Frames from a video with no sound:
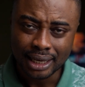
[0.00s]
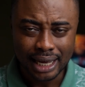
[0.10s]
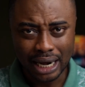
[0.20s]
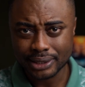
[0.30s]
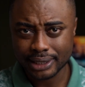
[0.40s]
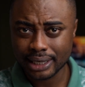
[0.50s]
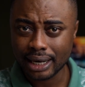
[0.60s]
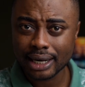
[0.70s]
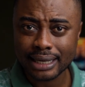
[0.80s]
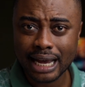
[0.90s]
And I was saying all
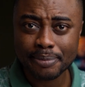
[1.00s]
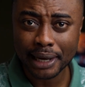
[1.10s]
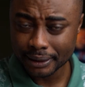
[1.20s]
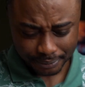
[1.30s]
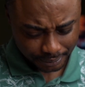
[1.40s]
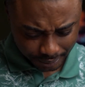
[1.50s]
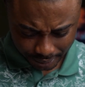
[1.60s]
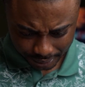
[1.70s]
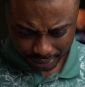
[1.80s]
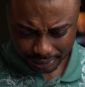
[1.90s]
the time that,
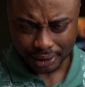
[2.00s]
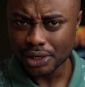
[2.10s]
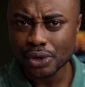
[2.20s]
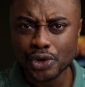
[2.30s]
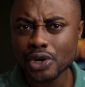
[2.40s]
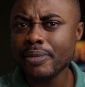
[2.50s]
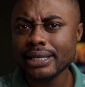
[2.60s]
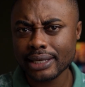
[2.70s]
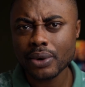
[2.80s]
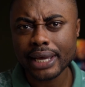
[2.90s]
you may
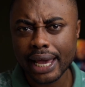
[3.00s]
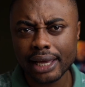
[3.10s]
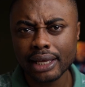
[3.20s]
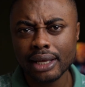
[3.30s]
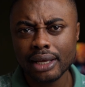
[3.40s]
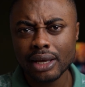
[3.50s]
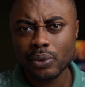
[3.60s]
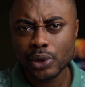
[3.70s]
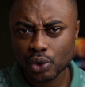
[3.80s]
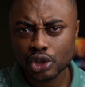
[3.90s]
say, okay,
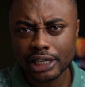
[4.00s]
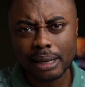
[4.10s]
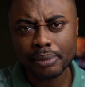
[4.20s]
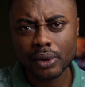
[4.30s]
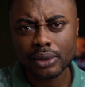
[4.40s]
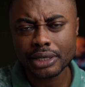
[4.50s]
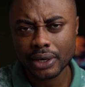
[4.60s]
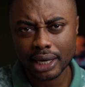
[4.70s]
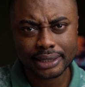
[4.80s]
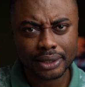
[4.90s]
we should jump on the
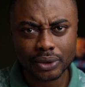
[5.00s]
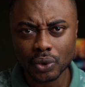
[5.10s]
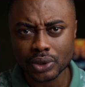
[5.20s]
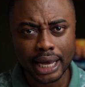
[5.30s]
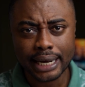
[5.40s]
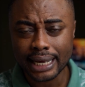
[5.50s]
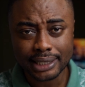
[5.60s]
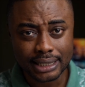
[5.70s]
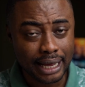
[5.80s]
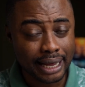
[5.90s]
other telcos, and that
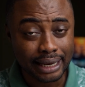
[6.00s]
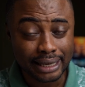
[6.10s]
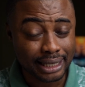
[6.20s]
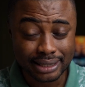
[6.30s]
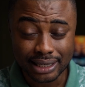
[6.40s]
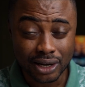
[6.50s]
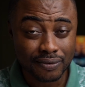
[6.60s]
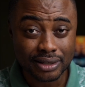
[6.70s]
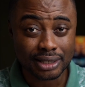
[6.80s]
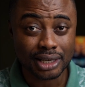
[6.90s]
is a
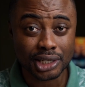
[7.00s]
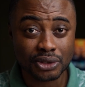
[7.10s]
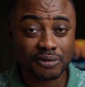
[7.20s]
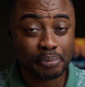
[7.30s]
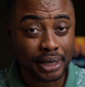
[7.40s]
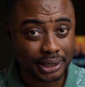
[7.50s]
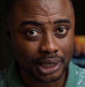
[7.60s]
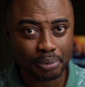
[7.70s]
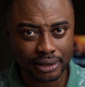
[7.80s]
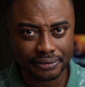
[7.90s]
conversation of
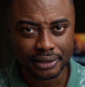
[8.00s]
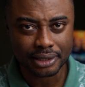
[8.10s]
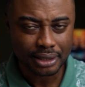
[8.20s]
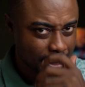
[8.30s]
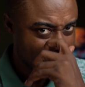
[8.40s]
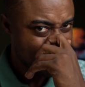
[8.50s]
personal preference.